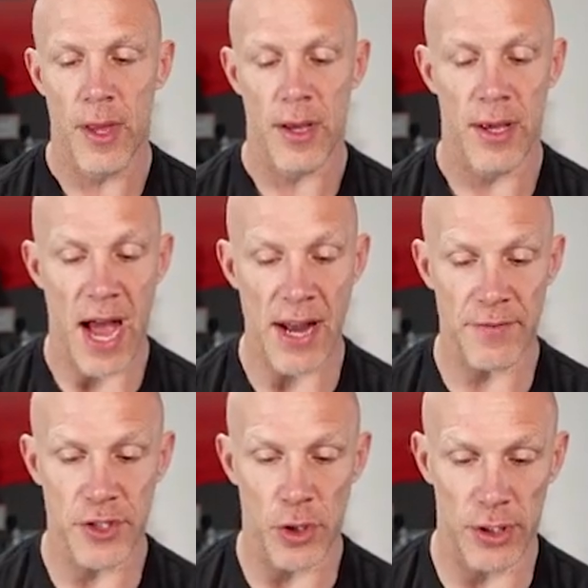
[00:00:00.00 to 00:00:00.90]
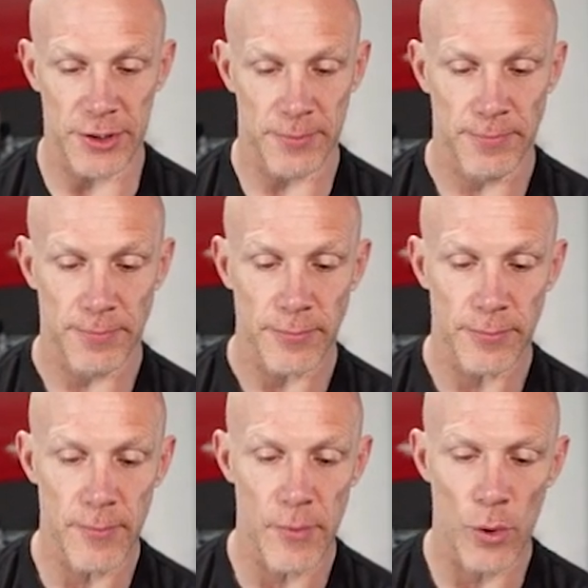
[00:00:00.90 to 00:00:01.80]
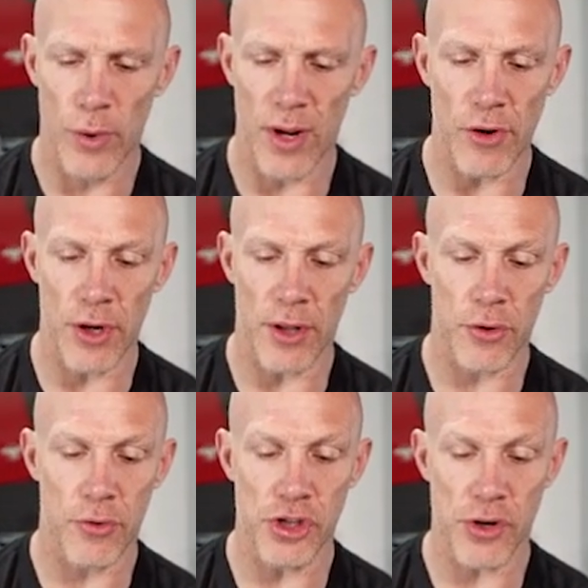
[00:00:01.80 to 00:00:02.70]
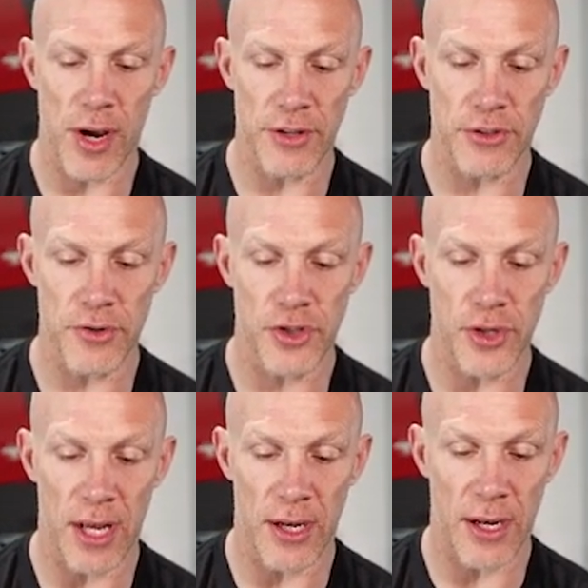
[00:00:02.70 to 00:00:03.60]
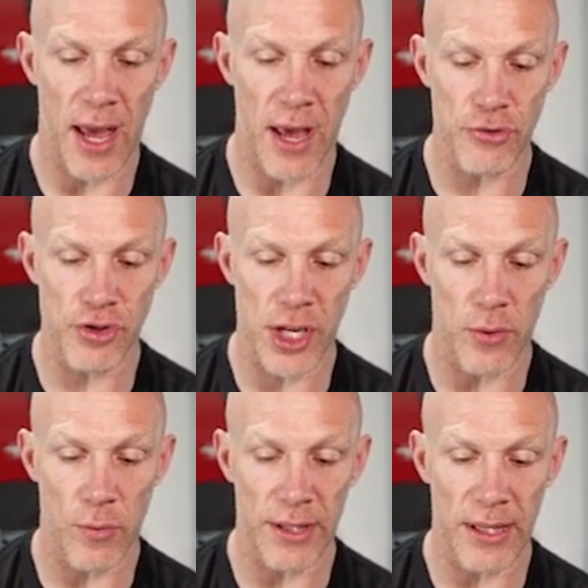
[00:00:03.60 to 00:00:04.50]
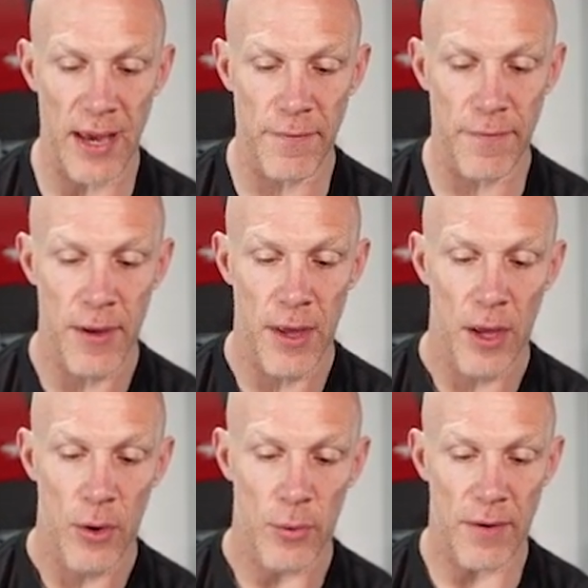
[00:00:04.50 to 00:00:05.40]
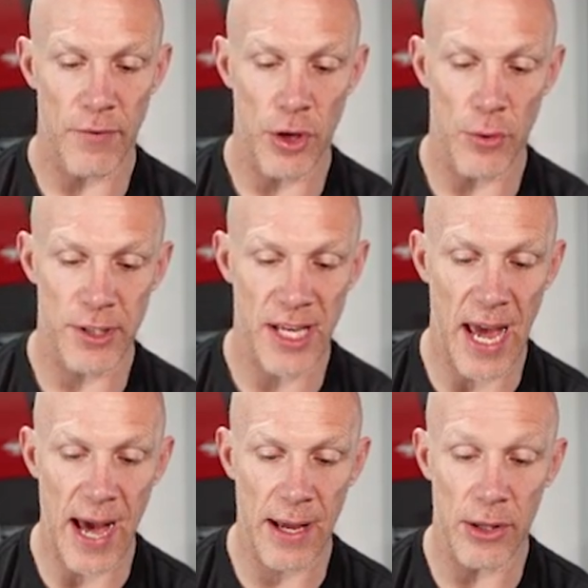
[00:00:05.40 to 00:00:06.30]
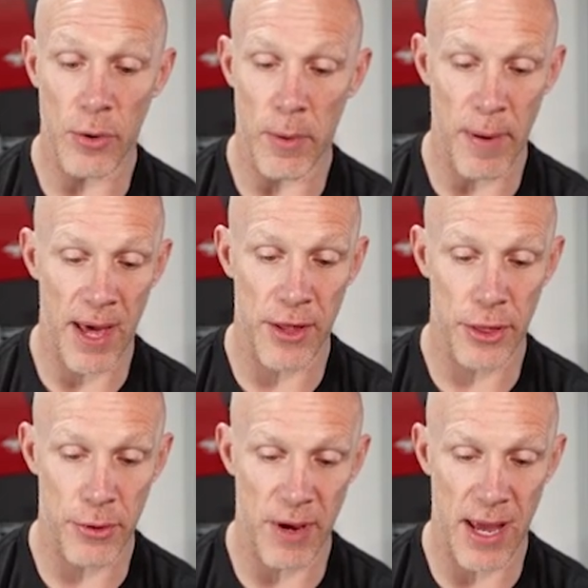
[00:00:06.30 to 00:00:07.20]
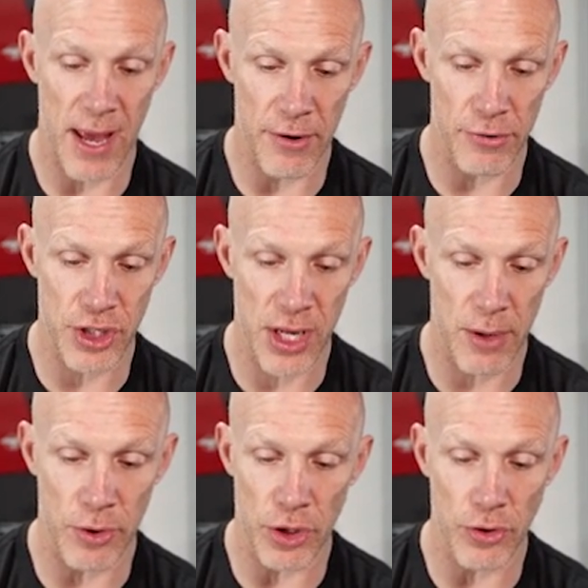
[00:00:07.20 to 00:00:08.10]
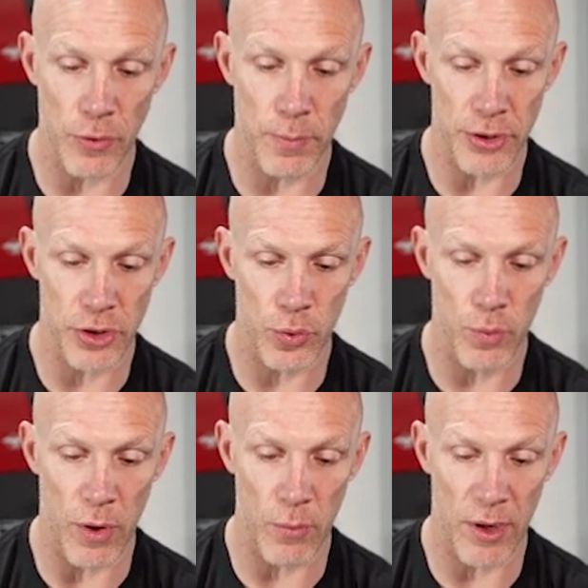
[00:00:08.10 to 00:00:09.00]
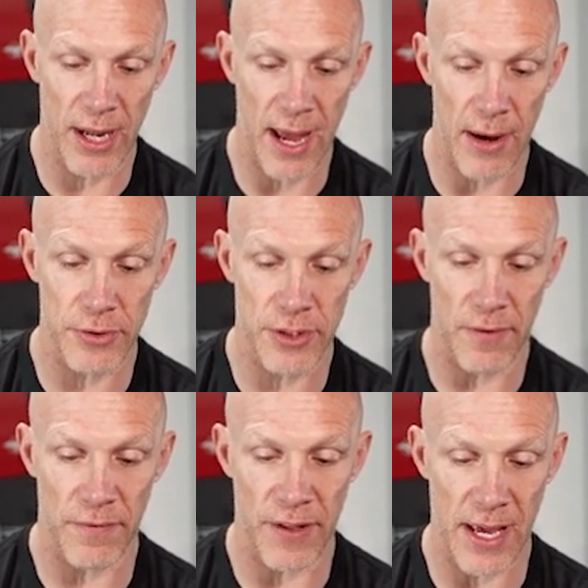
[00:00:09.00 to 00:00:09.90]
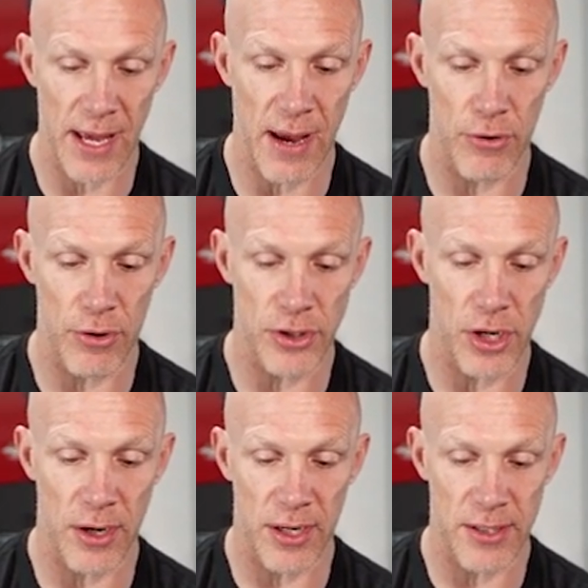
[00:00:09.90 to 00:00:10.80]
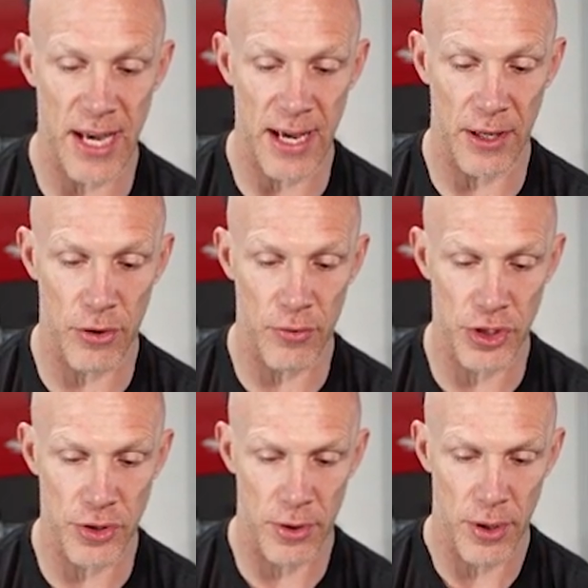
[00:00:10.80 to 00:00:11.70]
Guide of Souls. Whenever another creature enters, you get an energy and 1 life. Whenever you attack, you can pay 3 energy. And when you do, put 2 1/1 counters and a flying counter on target attacking creature.